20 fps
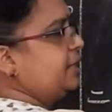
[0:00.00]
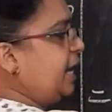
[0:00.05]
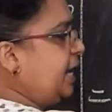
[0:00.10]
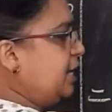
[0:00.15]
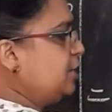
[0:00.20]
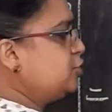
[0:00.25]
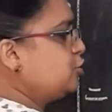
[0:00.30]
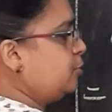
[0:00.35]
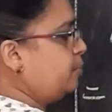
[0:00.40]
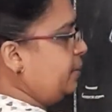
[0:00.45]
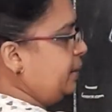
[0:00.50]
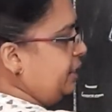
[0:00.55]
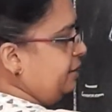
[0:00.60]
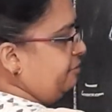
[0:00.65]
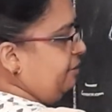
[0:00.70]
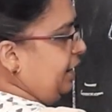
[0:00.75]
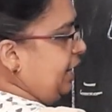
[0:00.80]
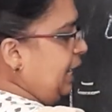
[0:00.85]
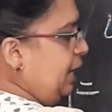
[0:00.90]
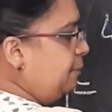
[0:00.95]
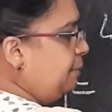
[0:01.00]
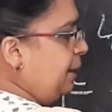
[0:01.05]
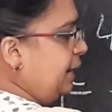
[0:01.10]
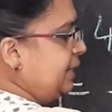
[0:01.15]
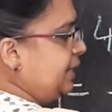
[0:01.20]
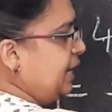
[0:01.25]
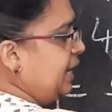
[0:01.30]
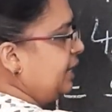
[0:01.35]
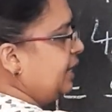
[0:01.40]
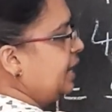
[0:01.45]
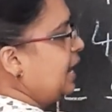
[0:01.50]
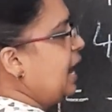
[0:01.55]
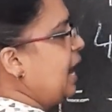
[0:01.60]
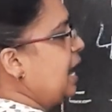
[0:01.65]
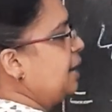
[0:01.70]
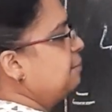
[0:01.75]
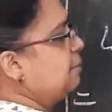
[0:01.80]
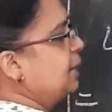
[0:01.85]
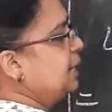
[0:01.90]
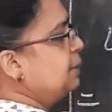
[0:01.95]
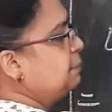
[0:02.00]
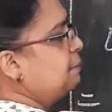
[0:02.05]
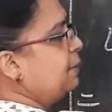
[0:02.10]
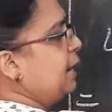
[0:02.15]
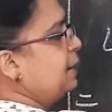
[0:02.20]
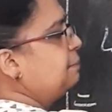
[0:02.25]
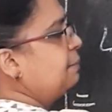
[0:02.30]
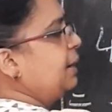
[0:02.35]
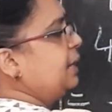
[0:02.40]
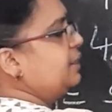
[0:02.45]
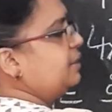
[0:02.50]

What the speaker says: 10 should be divided by 10 and multiplied by